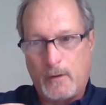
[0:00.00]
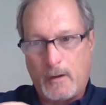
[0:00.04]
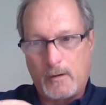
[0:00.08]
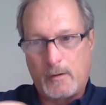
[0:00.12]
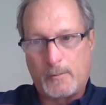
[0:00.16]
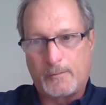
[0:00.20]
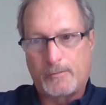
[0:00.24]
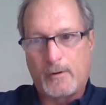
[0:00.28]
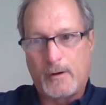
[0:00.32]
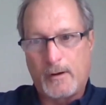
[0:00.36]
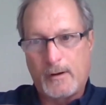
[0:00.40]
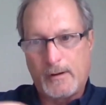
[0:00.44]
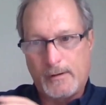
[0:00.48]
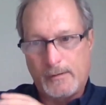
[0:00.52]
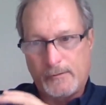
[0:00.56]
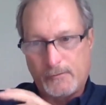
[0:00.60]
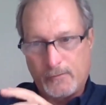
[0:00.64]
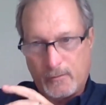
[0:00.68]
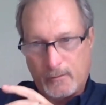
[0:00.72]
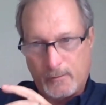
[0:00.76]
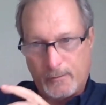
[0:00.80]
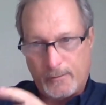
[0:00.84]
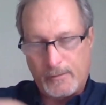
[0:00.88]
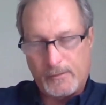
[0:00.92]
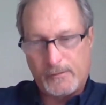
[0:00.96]

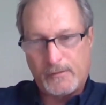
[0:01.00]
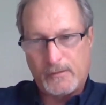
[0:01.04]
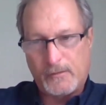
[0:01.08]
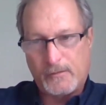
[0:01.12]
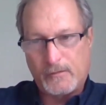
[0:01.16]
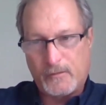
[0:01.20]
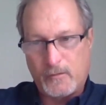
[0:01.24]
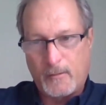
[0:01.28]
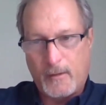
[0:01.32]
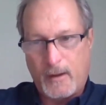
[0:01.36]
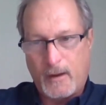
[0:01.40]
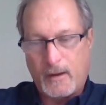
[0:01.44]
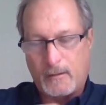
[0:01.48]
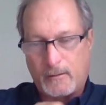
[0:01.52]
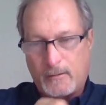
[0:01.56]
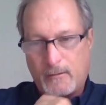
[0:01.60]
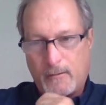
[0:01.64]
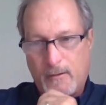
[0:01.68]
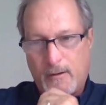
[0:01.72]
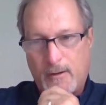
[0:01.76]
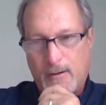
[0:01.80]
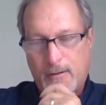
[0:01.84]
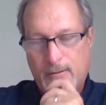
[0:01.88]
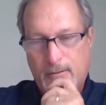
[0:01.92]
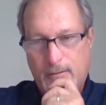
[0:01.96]
enterprise or business domain,
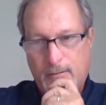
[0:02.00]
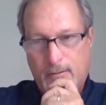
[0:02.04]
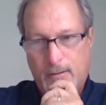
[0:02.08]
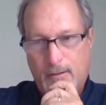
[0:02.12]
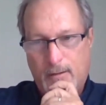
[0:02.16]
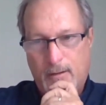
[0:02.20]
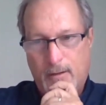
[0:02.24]
correct?